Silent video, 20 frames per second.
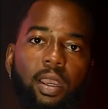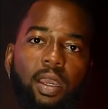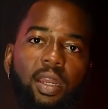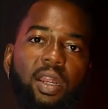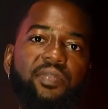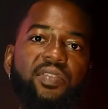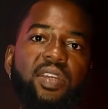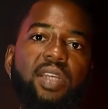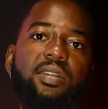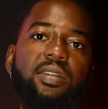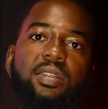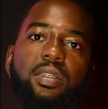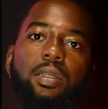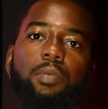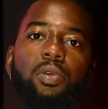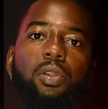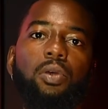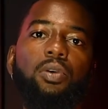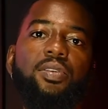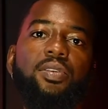And I've tested
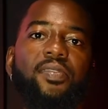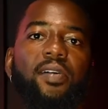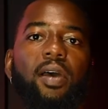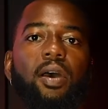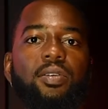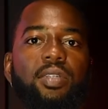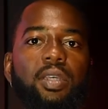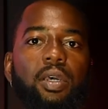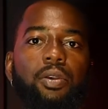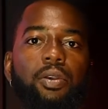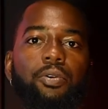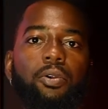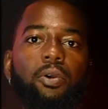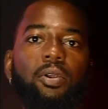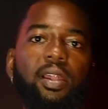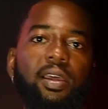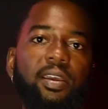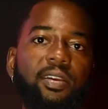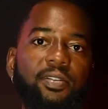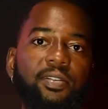some of those files out in
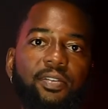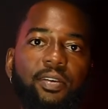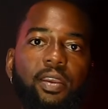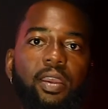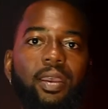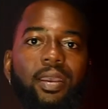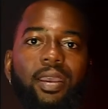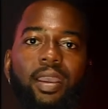real life,